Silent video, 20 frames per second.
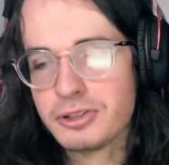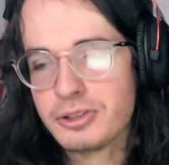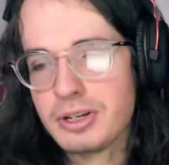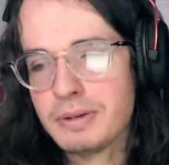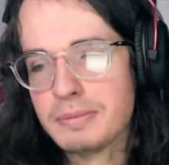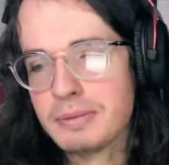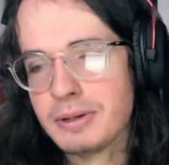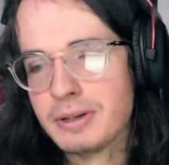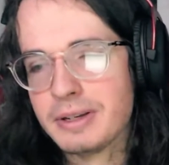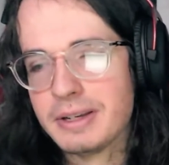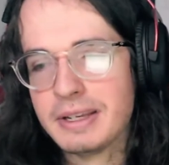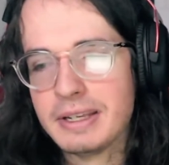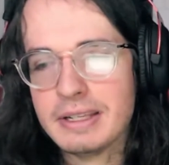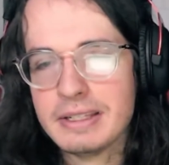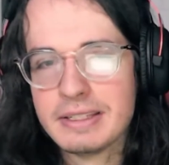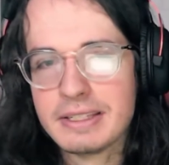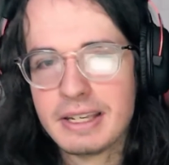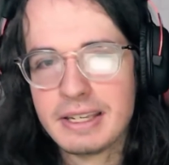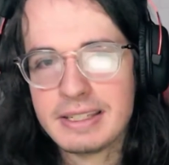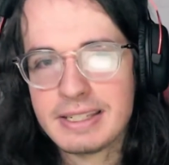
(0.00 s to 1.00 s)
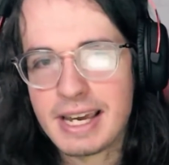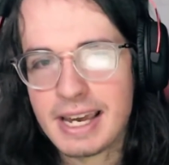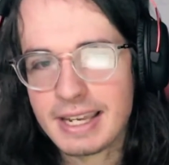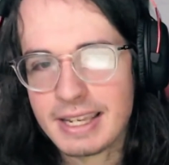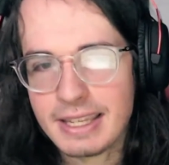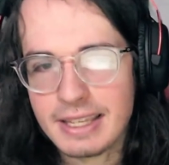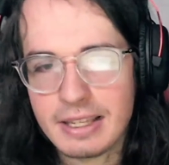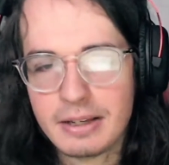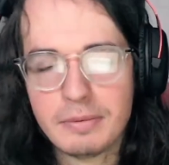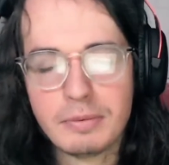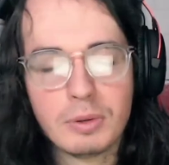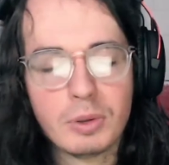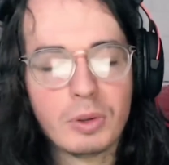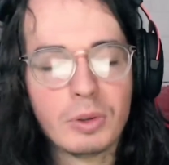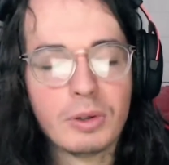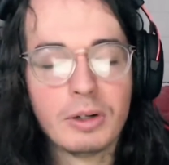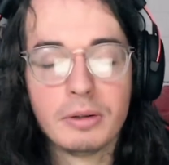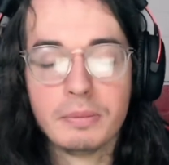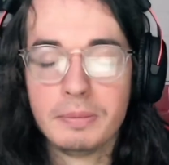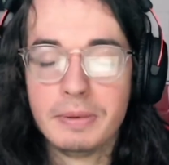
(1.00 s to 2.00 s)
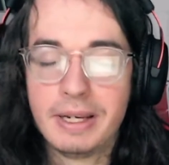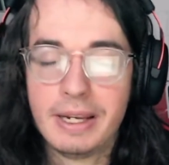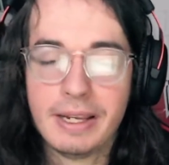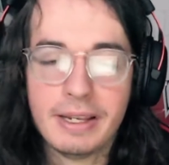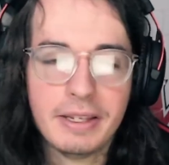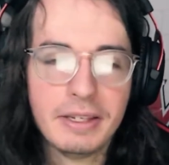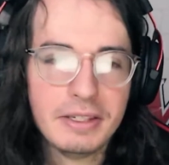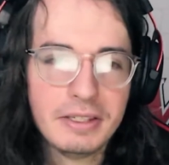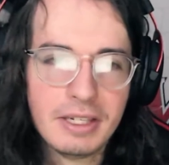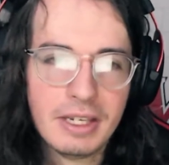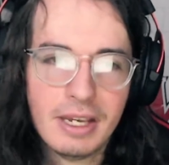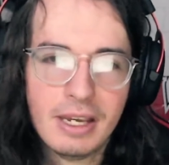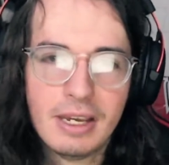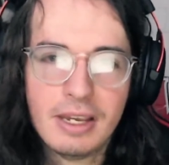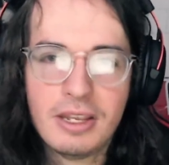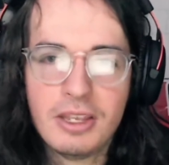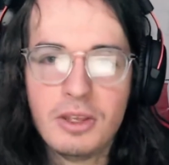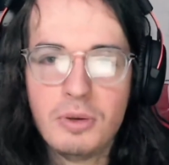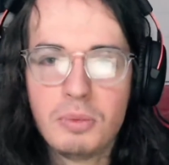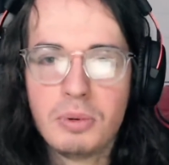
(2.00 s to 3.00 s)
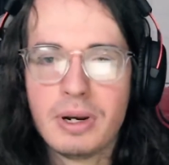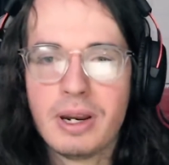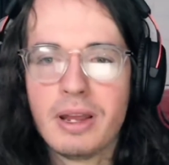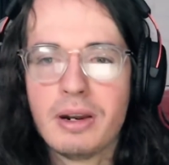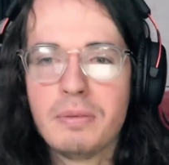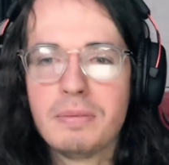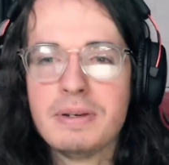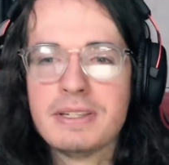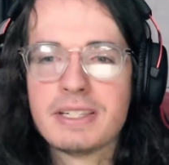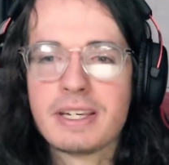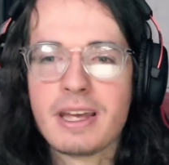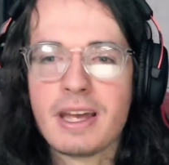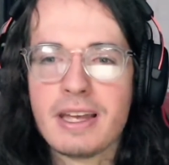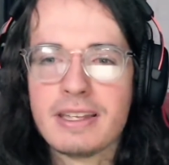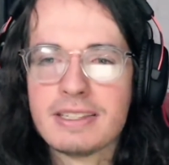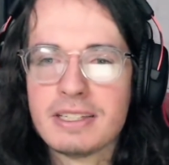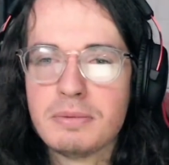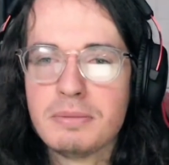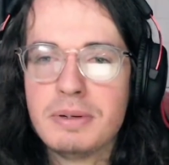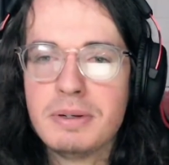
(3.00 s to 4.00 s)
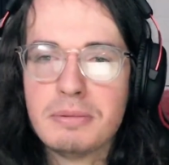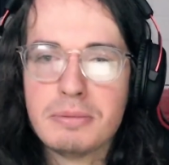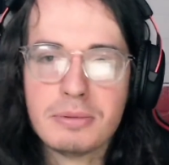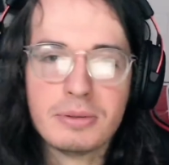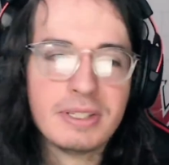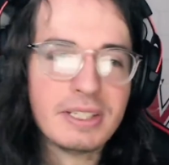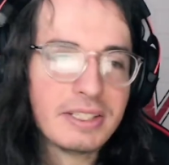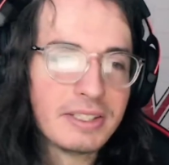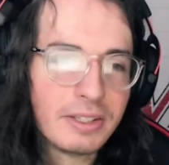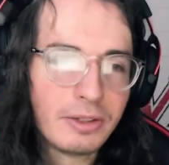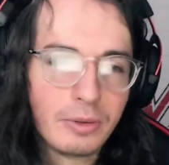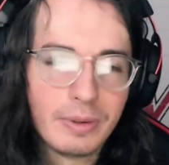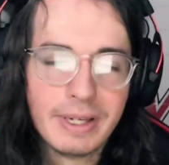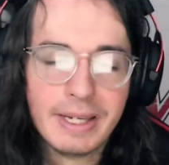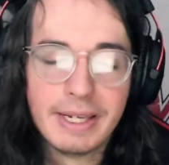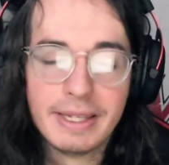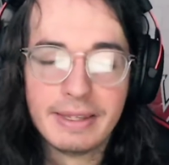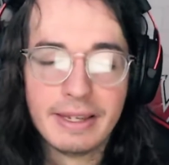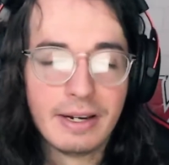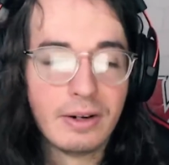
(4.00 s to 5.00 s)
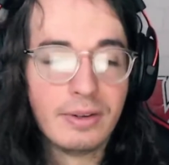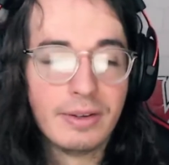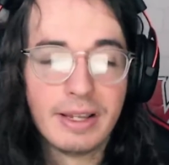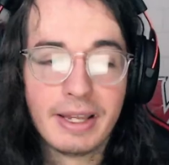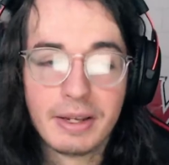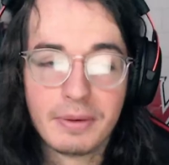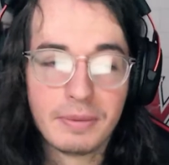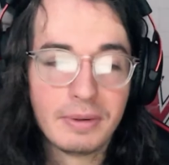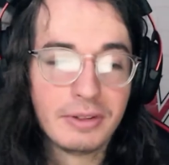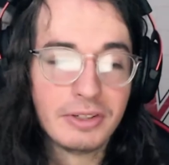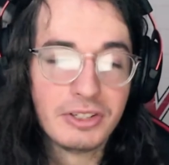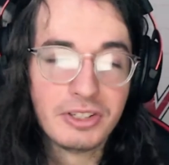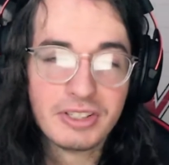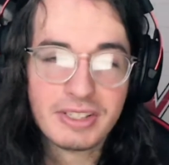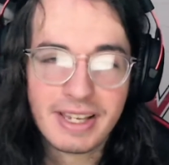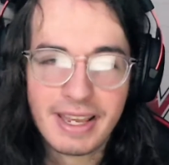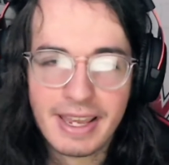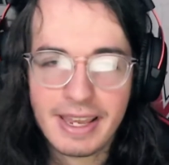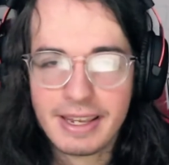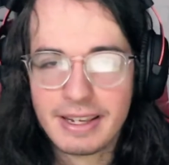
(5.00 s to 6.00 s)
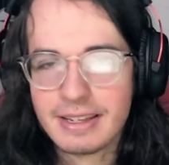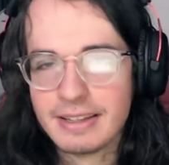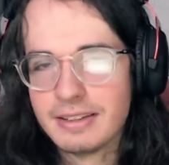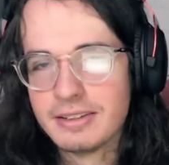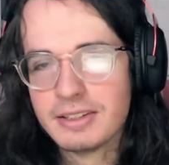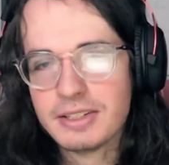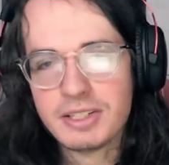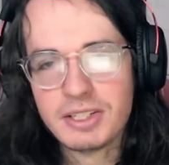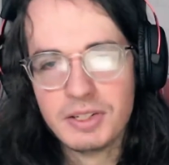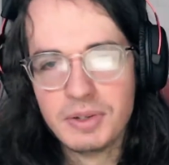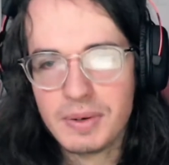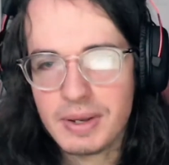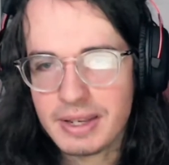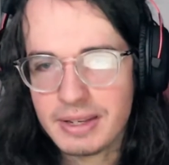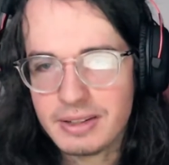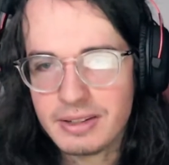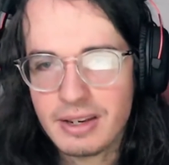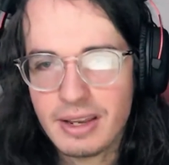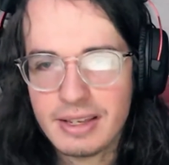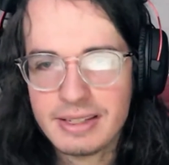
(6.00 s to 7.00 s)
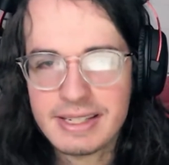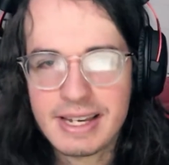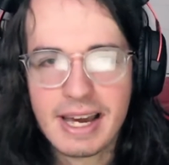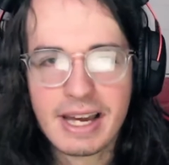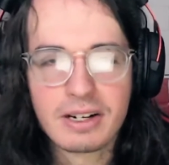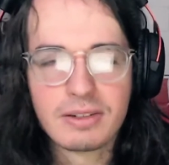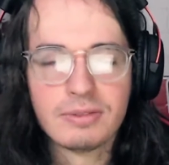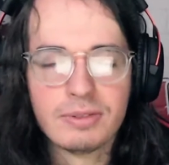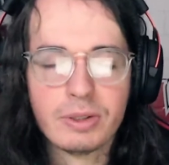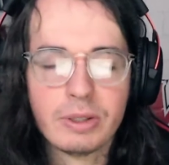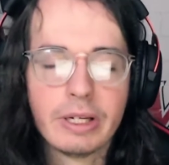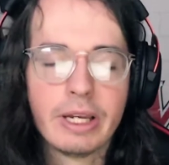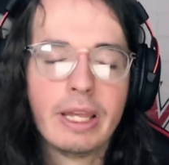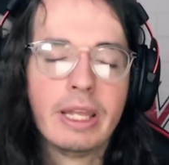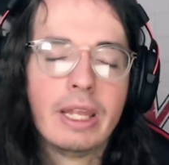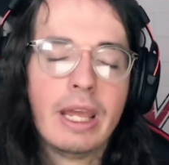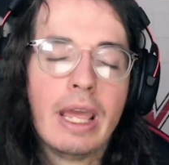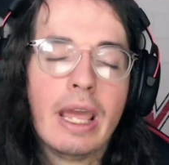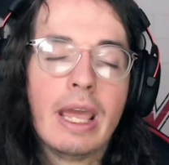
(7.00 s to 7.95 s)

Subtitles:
streamer is attacking them, or because you put out a piece of content and people disagree and they don't like what you're saying and you get attacked for it.